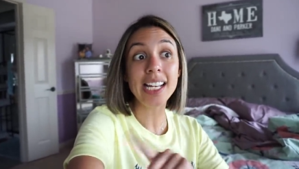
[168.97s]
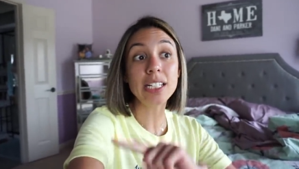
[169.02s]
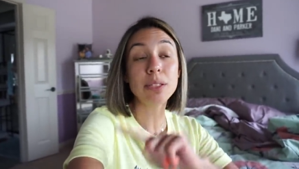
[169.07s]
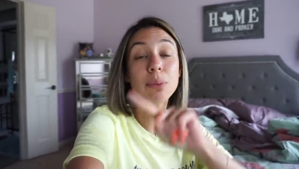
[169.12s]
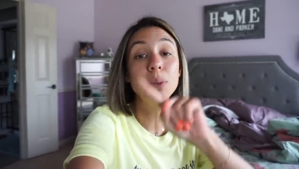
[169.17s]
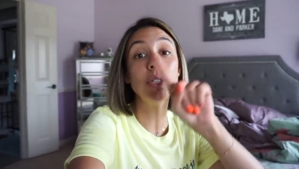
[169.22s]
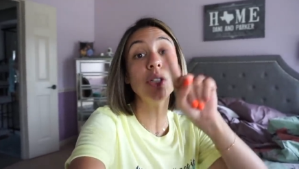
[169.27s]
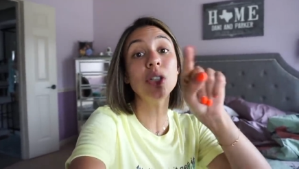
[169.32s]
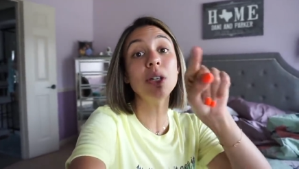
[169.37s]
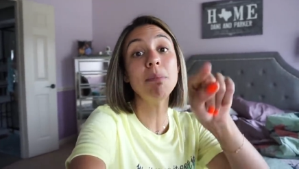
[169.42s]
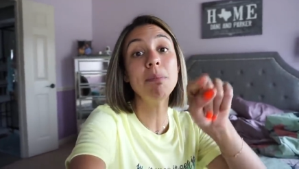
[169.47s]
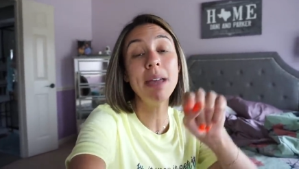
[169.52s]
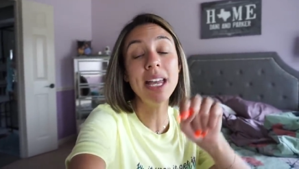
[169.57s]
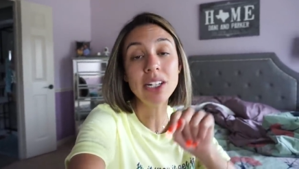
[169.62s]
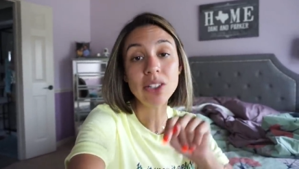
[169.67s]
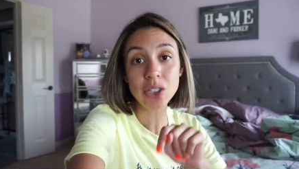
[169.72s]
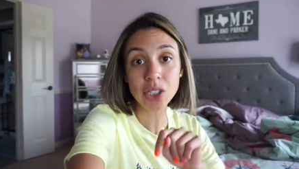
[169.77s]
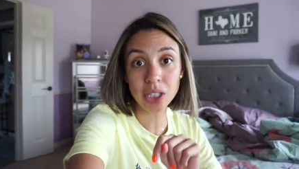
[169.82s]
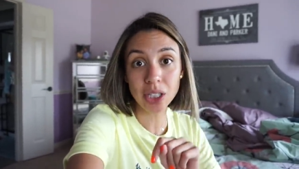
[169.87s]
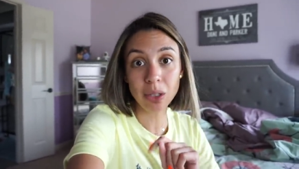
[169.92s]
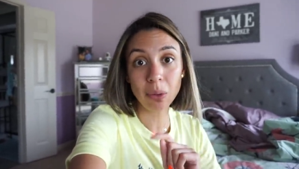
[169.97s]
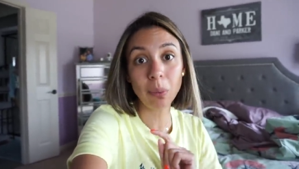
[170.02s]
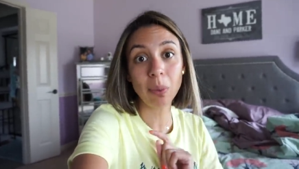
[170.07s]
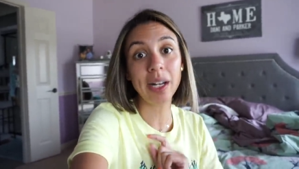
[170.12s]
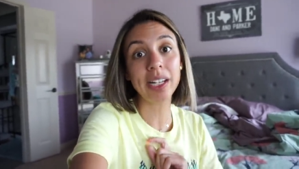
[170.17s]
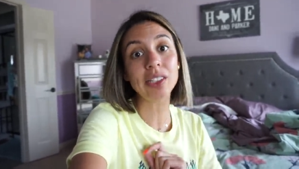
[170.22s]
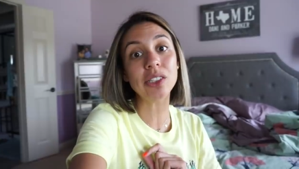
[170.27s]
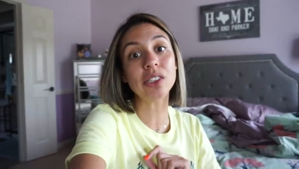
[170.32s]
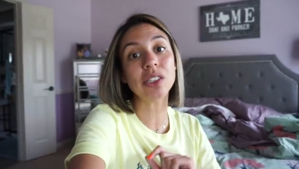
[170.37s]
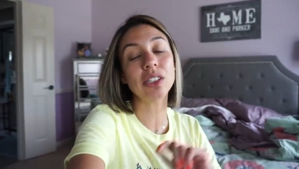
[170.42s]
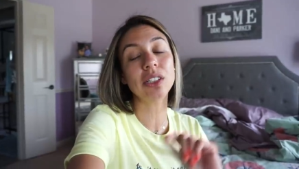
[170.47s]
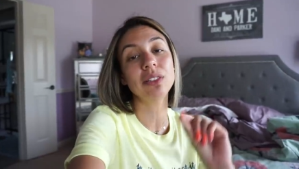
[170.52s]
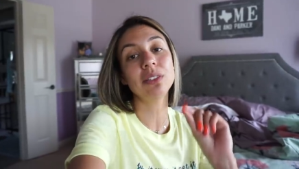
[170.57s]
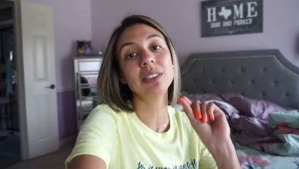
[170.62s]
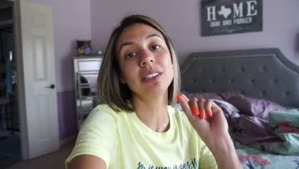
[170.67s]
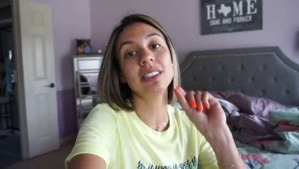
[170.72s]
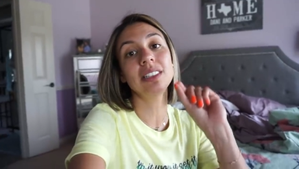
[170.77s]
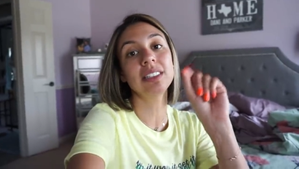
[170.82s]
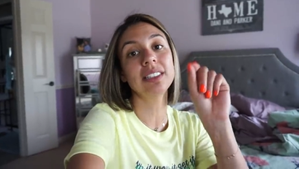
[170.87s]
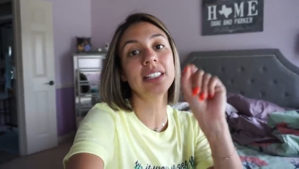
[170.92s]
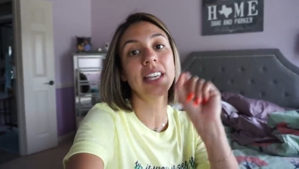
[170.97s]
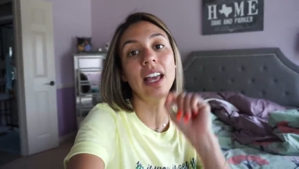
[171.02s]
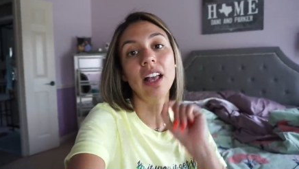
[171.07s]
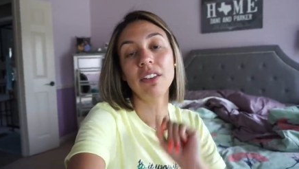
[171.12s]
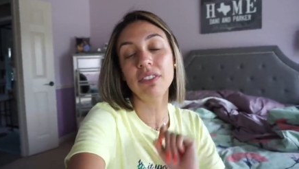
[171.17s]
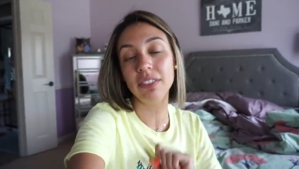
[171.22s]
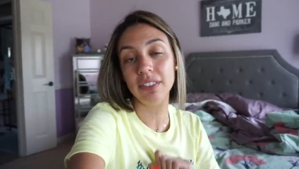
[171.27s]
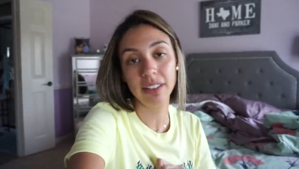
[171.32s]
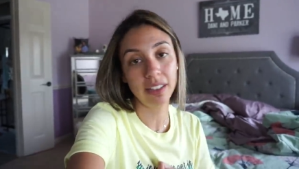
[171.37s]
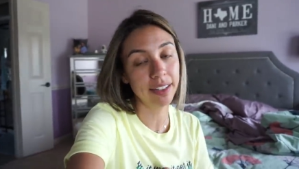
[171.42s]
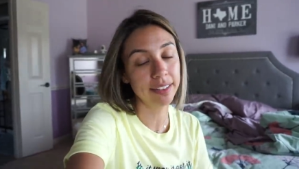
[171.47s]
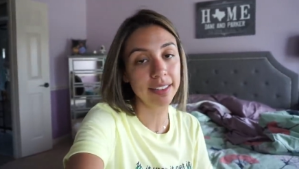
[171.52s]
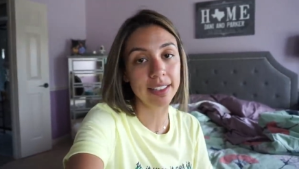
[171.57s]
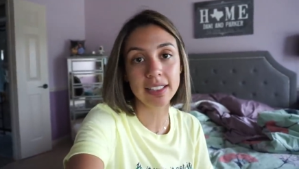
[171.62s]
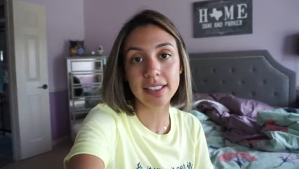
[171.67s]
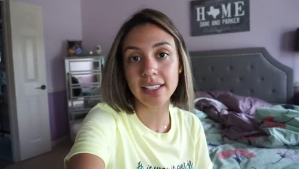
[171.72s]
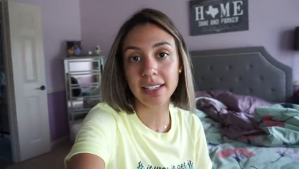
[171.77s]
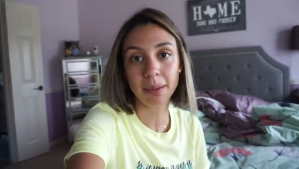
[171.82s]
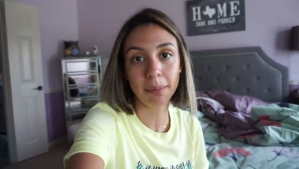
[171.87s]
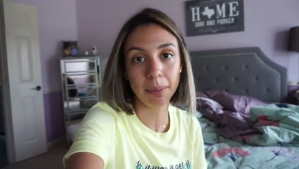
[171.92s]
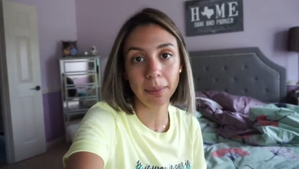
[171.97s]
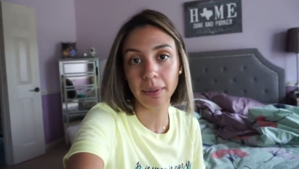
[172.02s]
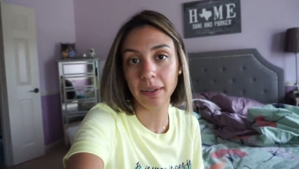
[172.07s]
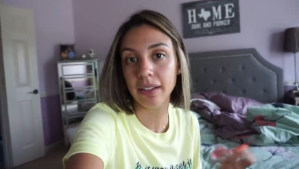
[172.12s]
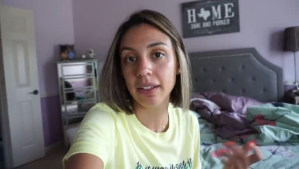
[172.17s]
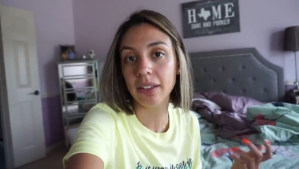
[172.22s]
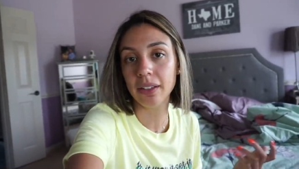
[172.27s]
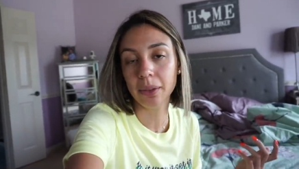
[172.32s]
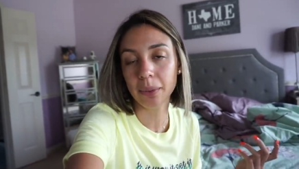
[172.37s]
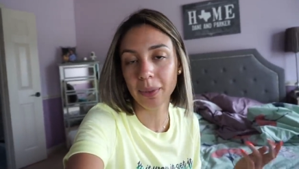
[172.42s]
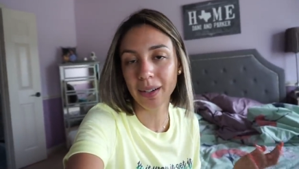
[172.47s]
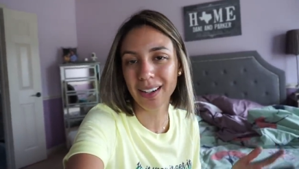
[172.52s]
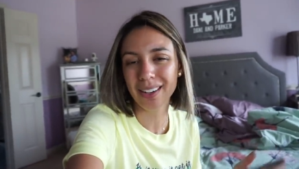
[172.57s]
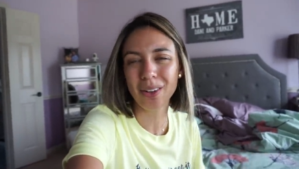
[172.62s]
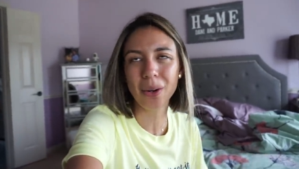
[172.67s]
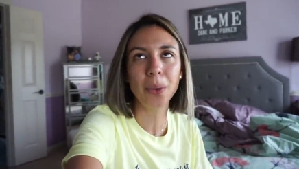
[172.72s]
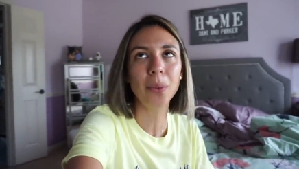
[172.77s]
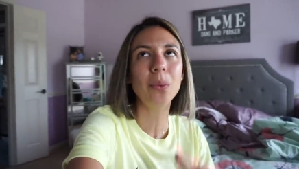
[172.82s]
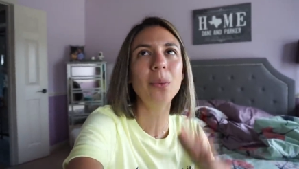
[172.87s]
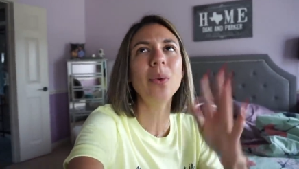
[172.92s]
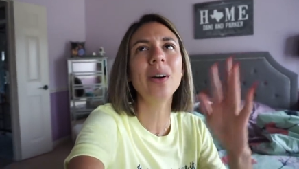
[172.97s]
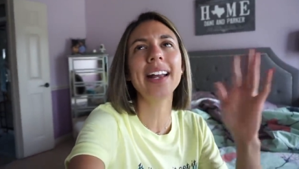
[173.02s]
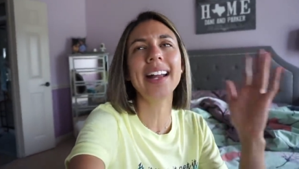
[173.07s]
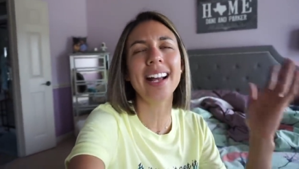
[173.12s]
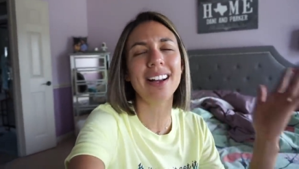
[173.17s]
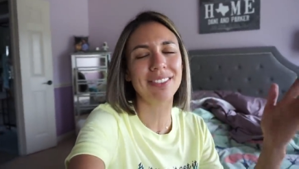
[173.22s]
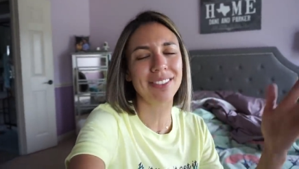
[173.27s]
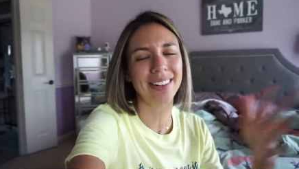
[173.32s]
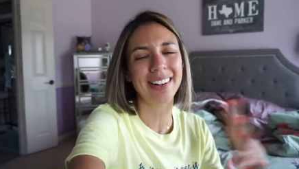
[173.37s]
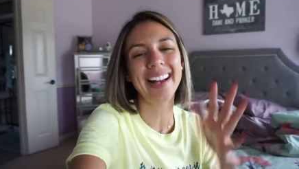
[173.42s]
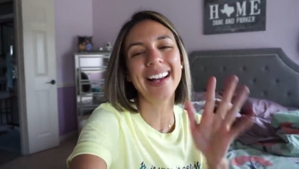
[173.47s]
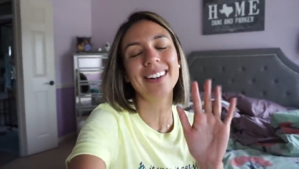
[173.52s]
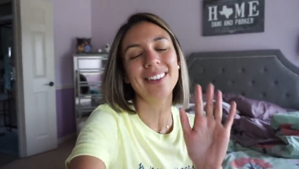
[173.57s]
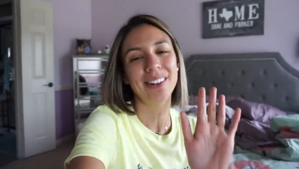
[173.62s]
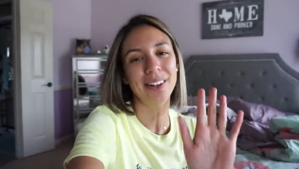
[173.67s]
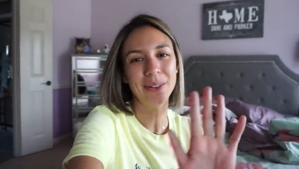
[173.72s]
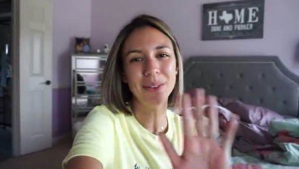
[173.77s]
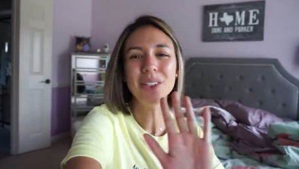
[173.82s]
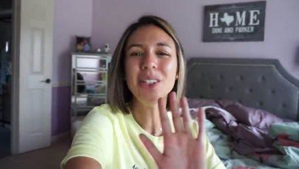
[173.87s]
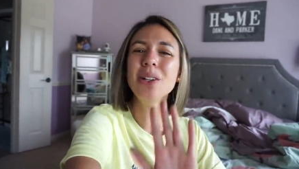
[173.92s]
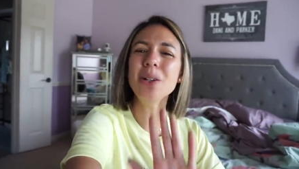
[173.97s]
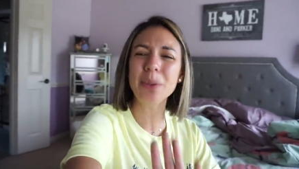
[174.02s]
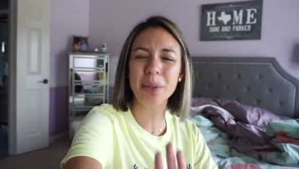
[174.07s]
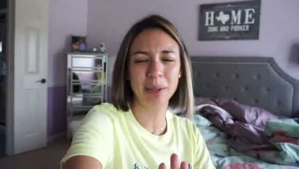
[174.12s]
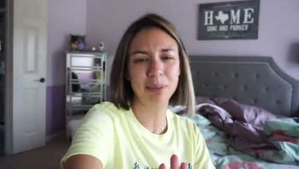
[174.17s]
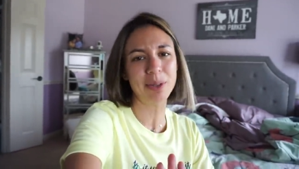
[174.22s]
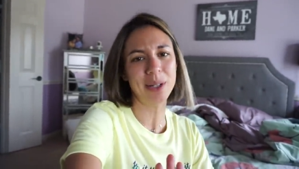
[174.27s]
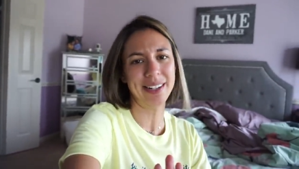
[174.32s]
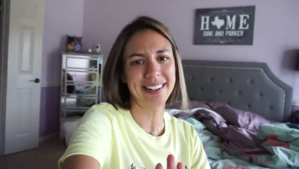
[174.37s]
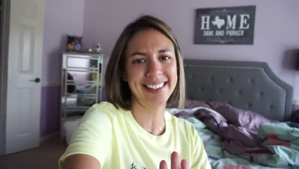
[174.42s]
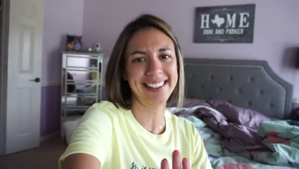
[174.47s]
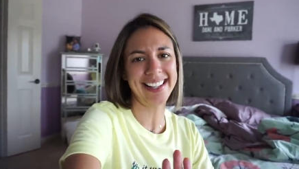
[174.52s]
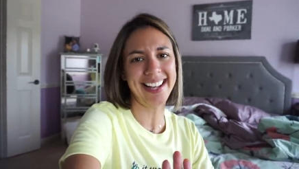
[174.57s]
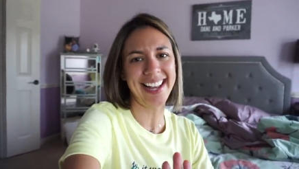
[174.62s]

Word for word: is where she mentioned why she uses Calphalon contemporary cookware or whatever. I don't know. You know what I'm trying to